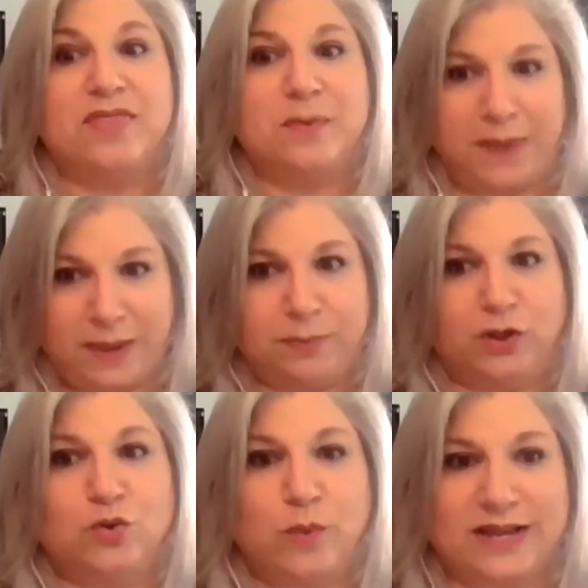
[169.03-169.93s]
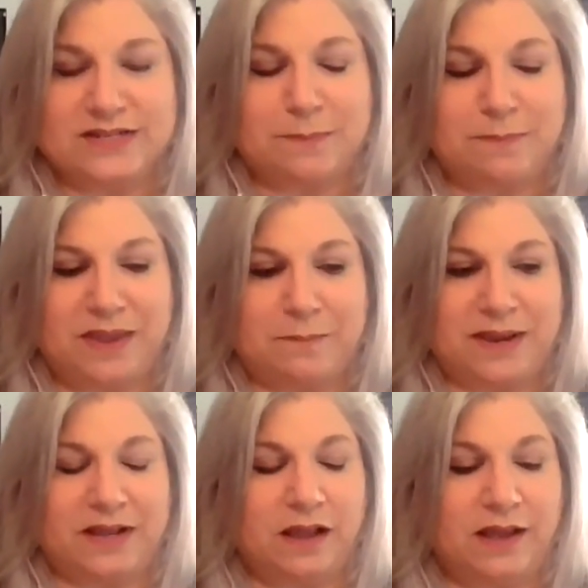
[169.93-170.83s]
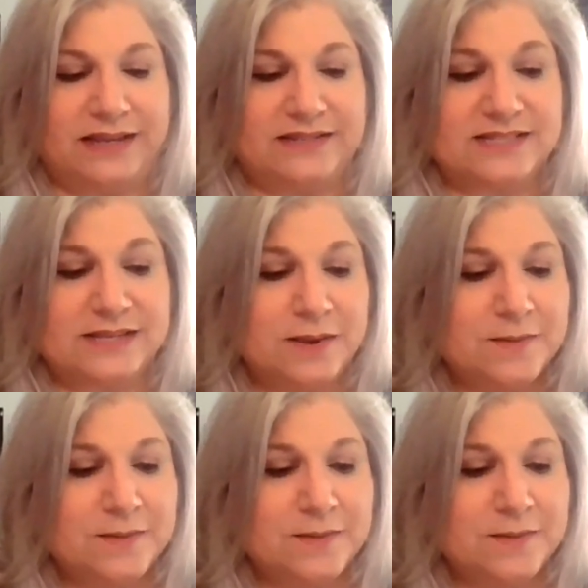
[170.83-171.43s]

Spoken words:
the people who end up being my clients.